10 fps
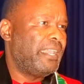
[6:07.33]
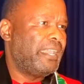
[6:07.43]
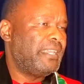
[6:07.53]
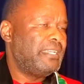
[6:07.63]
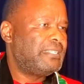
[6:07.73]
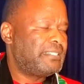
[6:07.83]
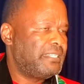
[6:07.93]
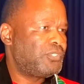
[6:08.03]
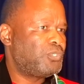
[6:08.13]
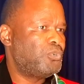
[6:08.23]
It
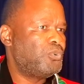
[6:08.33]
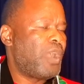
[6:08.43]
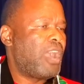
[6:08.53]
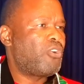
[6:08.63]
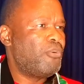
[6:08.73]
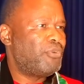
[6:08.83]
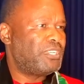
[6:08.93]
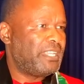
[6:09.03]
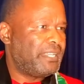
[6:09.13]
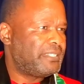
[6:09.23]
seeks to
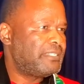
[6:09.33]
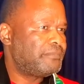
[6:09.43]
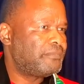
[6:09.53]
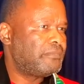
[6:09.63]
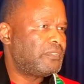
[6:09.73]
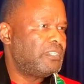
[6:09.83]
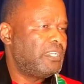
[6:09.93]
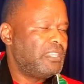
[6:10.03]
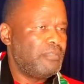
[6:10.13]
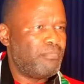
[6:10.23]
accommodate
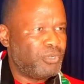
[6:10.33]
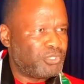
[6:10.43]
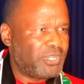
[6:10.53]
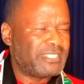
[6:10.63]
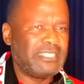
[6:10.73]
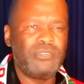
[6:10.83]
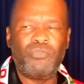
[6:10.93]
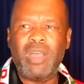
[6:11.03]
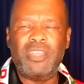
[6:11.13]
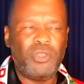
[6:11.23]
the bourgeoisie
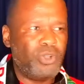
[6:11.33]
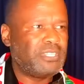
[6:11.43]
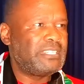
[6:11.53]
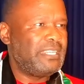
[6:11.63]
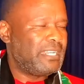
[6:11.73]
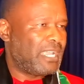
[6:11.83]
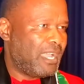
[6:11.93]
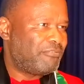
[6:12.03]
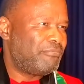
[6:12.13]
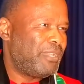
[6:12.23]
who are not in
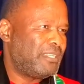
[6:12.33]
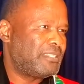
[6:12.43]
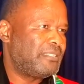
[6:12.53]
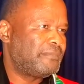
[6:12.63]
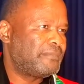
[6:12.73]
government.